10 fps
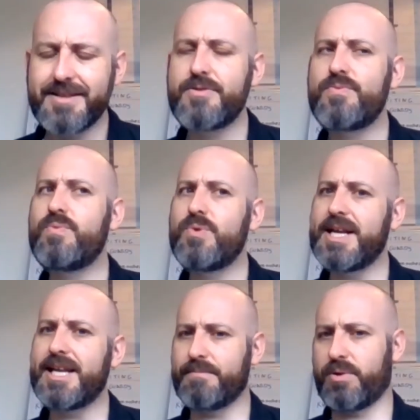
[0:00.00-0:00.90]
This is
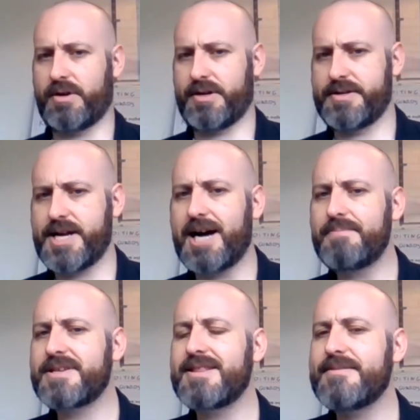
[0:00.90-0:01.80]
really important.
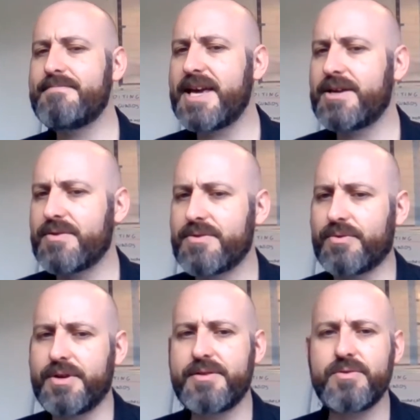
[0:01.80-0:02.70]
Obstacles make your
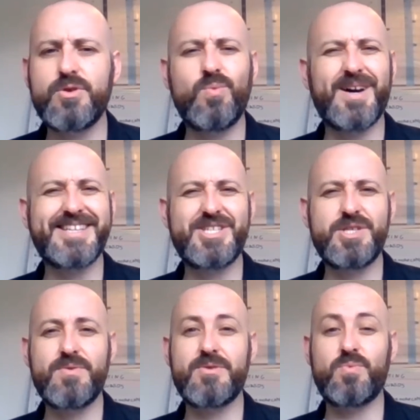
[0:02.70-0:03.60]
story, so you want to
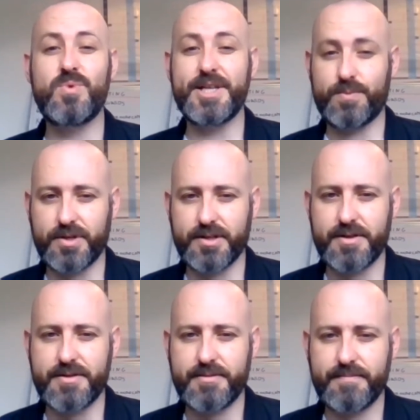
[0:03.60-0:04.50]
choose the right
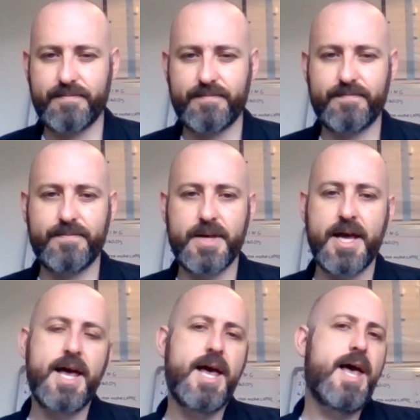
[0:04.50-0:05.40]
ones.
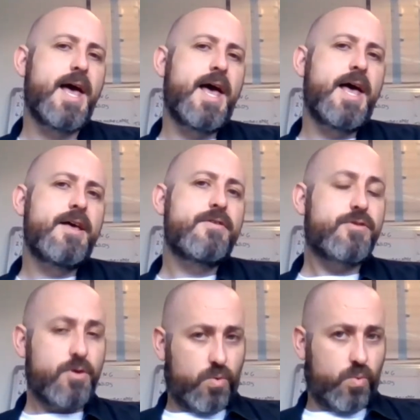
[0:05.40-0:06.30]

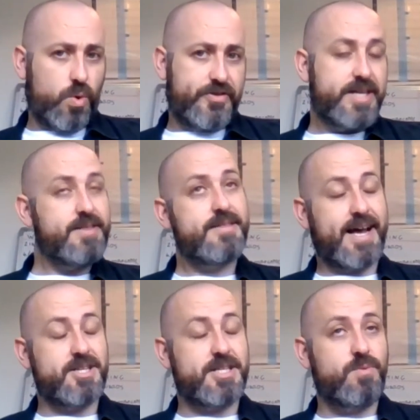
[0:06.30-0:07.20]
So this is
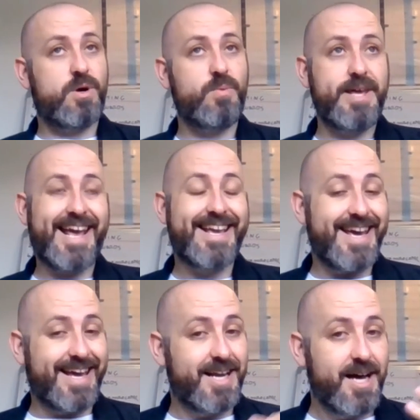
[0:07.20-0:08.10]
actually where we,
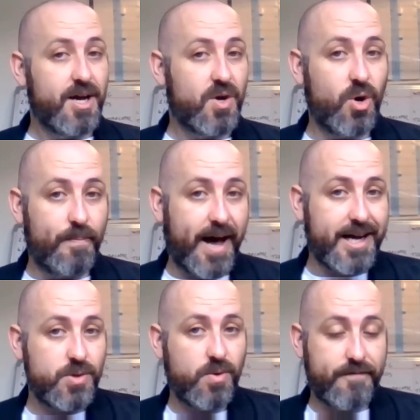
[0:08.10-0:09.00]
again, go
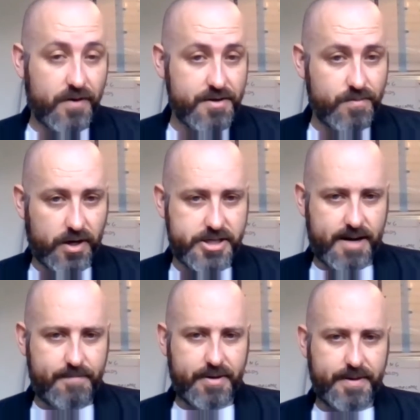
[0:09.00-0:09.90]
back to our first
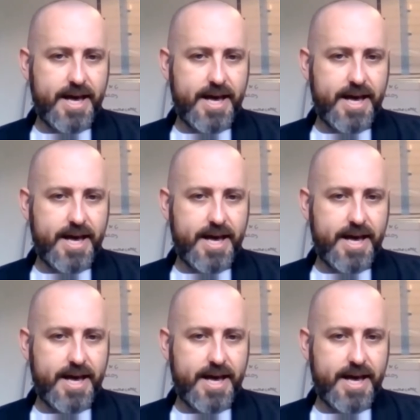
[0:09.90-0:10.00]
workshop.